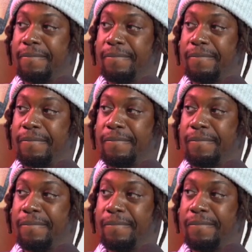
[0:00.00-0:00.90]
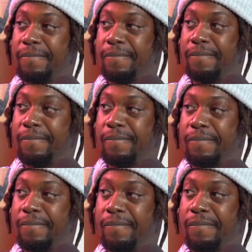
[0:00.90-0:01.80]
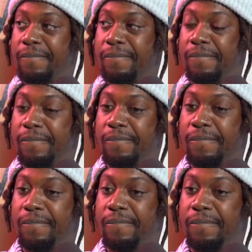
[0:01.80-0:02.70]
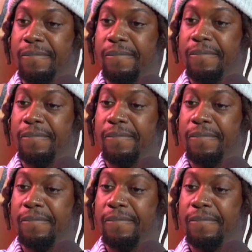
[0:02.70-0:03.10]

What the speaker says: The person shown says nothing.